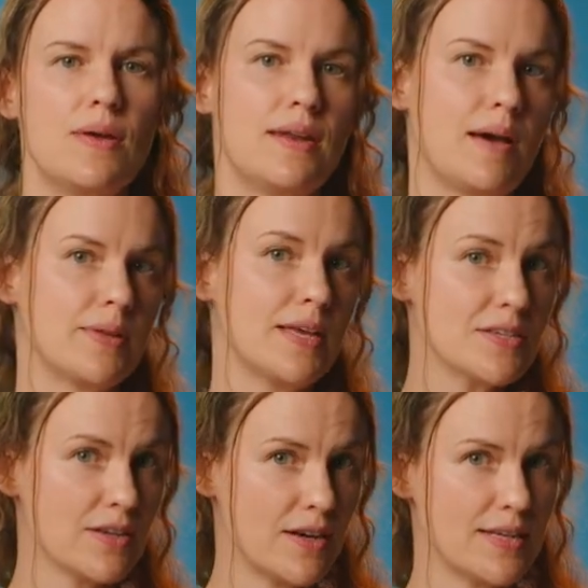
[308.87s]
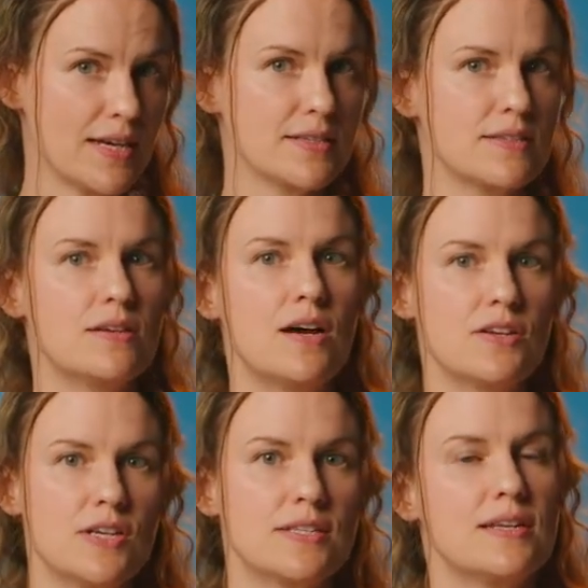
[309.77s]
an application context, not
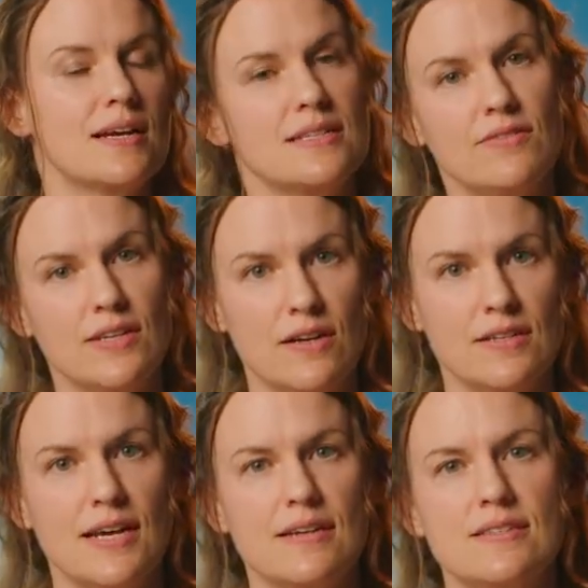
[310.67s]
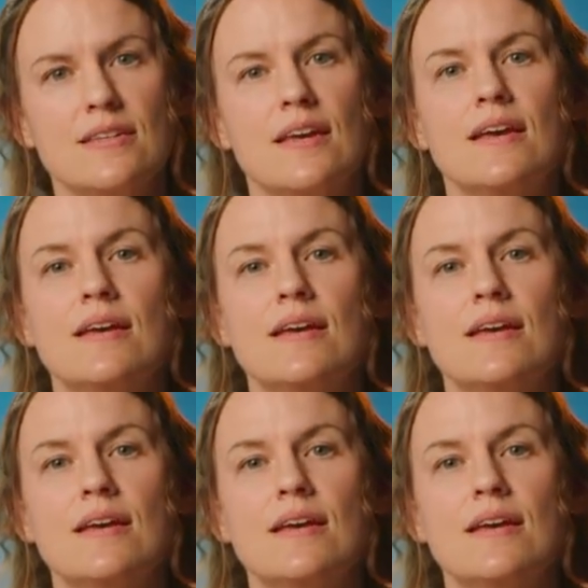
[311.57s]
just an activity context.